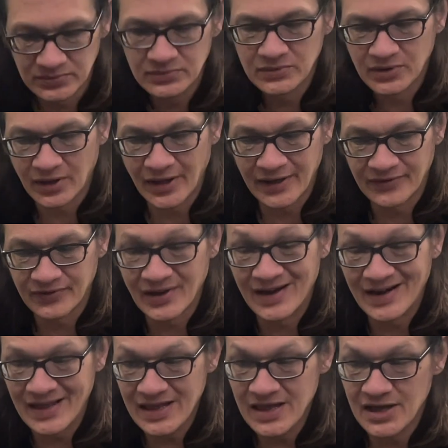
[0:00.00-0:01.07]
you know, like I said,
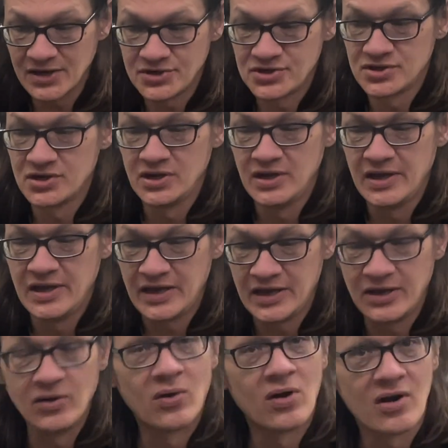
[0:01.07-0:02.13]
1 inch
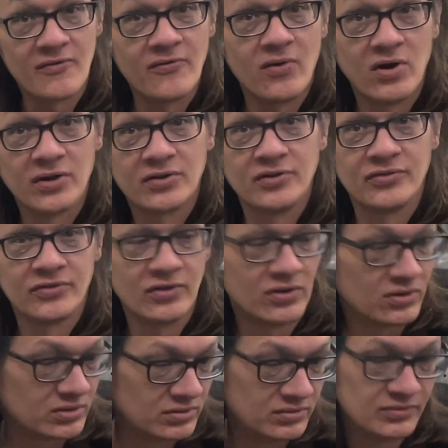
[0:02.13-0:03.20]
in order for it to
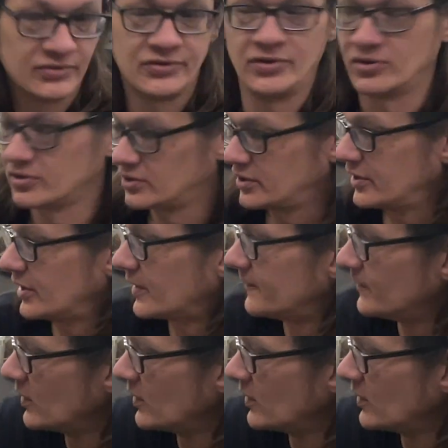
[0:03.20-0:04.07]
still clear.